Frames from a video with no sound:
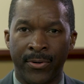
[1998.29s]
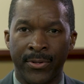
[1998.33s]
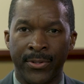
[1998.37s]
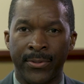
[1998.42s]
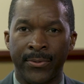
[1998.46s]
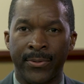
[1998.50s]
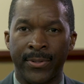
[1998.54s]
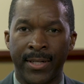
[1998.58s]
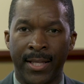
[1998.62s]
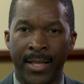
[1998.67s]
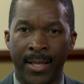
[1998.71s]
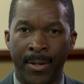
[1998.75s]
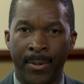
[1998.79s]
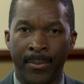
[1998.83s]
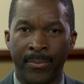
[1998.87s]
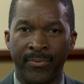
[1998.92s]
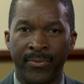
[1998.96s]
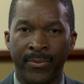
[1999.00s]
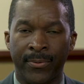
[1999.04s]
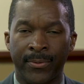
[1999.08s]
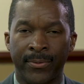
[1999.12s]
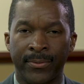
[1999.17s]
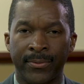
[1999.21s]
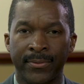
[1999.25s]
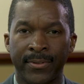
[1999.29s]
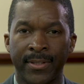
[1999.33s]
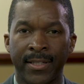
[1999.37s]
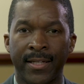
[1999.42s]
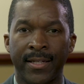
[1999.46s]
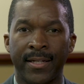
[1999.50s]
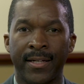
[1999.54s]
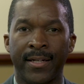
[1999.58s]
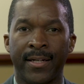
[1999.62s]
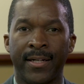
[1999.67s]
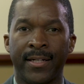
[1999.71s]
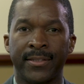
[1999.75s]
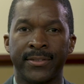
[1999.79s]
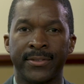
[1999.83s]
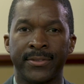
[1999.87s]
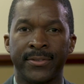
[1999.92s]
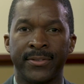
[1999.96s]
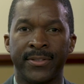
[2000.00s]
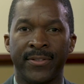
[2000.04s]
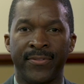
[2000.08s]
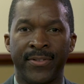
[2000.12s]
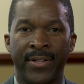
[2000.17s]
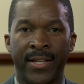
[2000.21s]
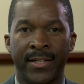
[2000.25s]
you and helpful to
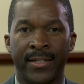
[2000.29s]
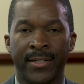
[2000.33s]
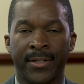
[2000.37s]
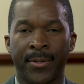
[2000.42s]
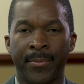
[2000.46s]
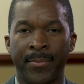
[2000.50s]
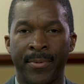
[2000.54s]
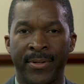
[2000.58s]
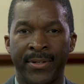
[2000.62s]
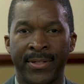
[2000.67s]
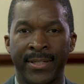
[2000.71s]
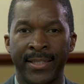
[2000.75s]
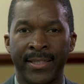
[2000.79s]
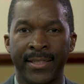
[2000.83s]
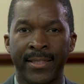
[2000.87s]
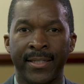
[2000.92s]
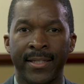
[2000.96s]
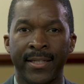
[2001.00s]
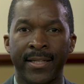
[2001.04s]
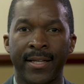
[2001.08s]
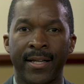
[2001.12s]
the Vienna community.